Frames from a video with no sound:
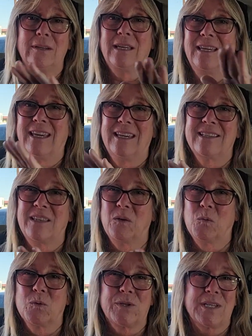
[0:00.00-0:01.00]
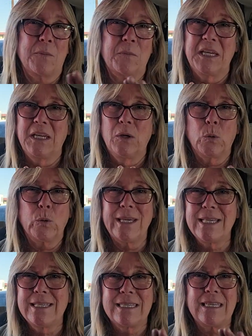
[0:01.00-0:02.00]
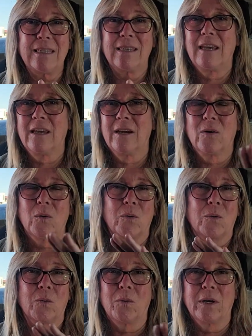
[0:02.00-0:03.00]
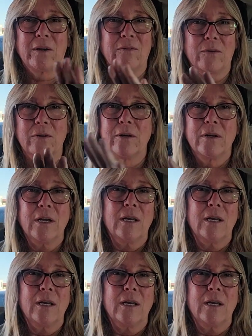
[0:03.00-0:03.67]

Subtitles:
in case there was something greasy there or whatever.